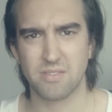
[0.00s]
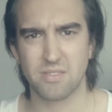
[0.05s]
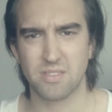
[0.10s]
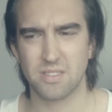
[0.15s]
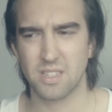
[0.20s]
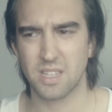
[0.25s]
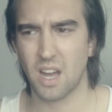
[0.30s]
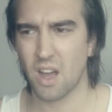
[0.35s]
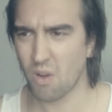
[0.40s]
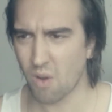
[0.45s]

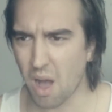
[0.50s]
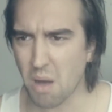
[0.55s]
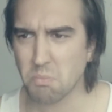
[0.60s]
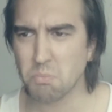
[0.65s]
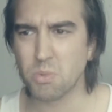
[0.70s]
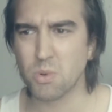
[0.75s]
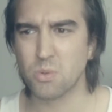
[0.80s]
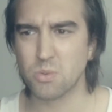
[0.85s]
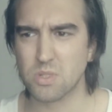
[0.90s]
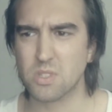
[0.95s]
You know,
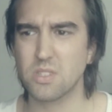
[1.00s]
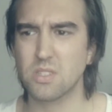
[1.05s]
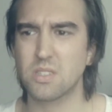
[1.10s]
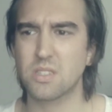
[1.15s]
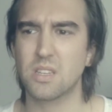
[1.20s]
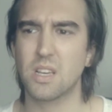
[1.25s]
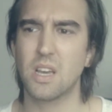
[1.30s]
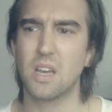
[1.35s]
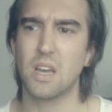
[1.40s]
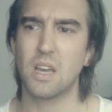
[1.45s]
humbled
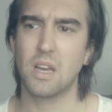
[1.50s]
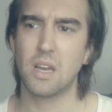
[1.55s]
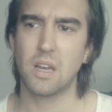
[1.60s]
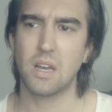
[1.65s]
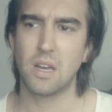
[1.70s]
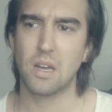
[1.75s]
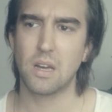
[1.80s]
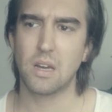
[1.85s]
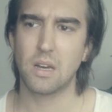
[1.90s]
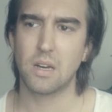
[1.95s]
because
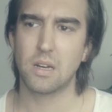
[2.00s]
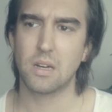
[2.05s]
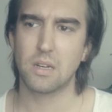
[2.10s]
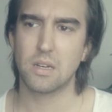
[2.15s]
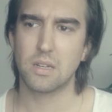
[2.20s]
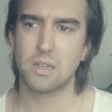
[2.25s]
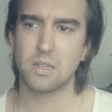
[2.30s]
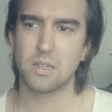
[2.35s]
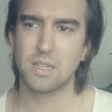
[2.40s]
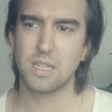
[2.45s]

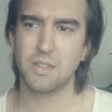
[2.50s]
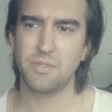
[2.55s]
he